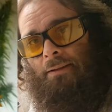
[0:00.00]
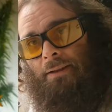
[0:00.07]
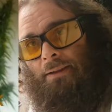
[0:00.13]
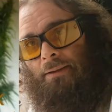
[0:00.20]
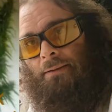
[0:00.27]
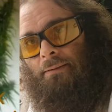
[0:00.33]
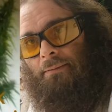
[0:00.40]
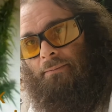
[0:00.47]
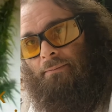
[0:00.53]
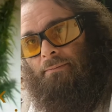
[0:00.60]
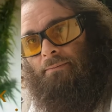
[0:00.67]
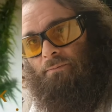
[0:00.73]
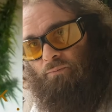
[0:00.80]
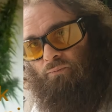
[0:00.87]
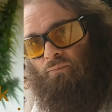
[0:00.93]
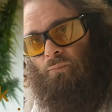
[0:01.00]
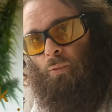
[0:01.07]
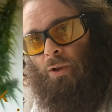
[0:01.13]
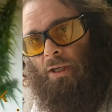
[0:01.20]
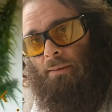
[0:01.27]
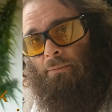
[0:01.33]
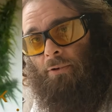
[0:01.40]
that
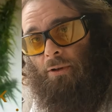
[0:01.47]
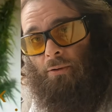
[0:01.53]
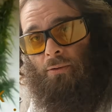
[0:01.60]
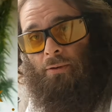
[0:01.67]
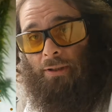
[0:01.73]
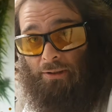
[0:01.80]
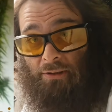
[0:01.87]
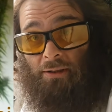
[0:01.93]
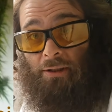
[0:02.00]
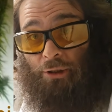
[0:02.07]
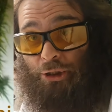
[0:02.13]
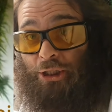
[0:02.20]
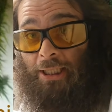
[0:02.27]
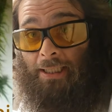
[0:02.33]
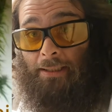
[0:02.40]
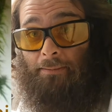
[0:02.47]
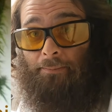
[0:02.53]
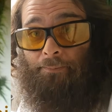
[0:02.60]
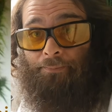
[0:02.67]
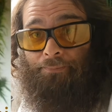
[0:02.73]
what I'm growing is legit.